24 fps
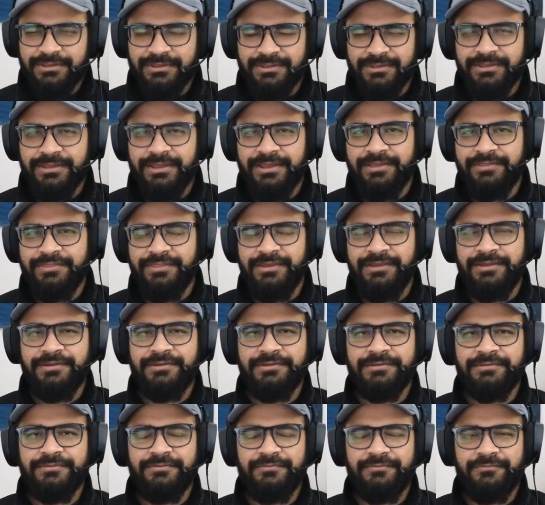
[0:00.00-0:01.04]
I think
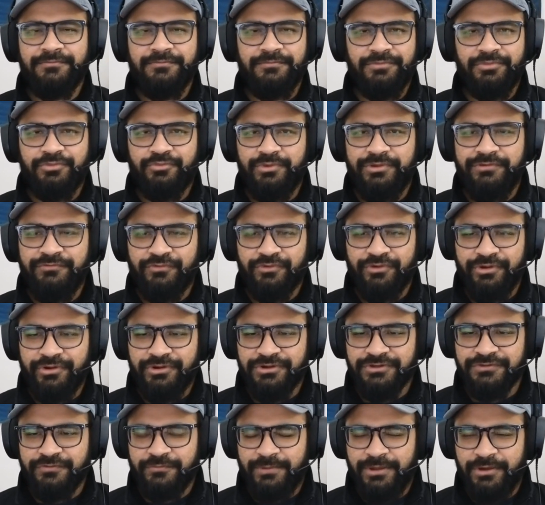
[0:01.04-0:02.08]
3, 4 years
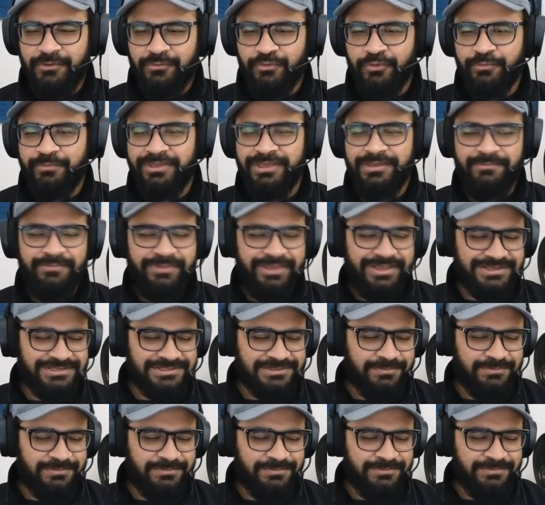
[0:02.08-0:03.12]
from now, we'll be amazed
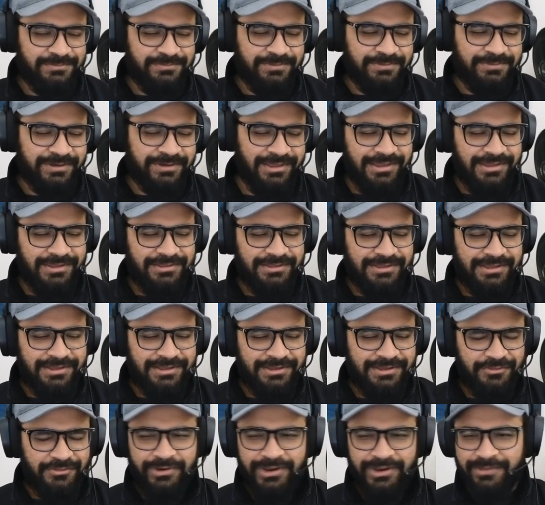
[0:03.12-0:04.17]
by
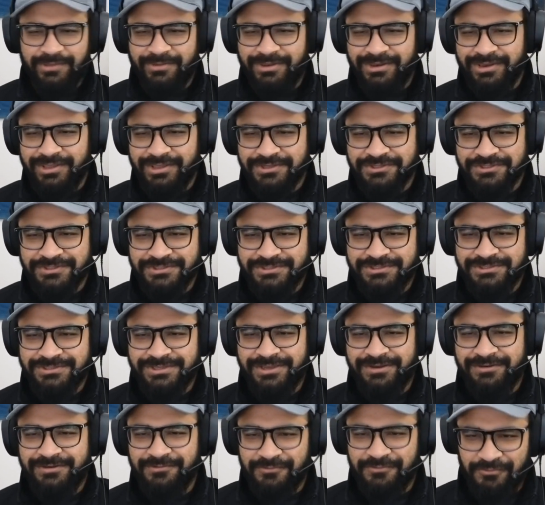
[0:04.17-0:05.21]
the recommendations
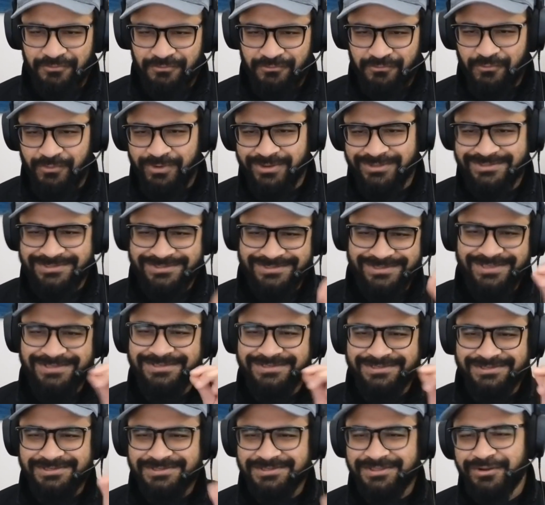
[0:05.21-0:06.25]
and what
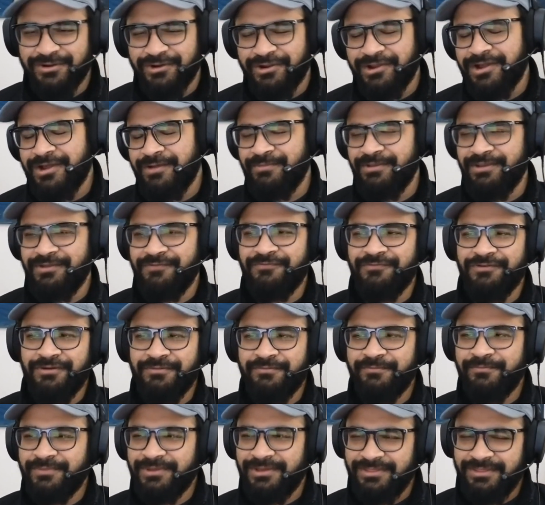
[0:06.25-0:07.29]
senses they're coming from.
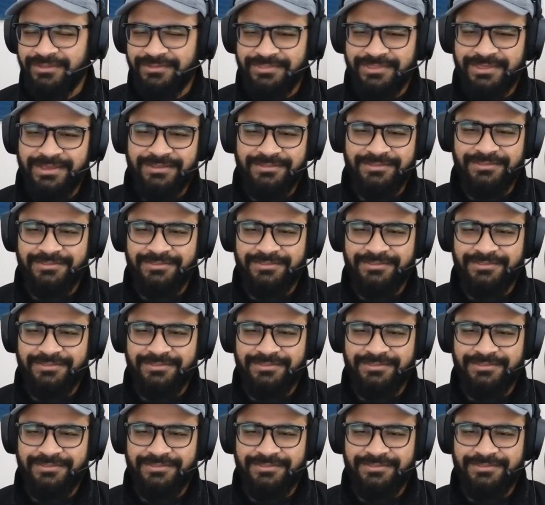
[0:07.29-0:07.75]
I think that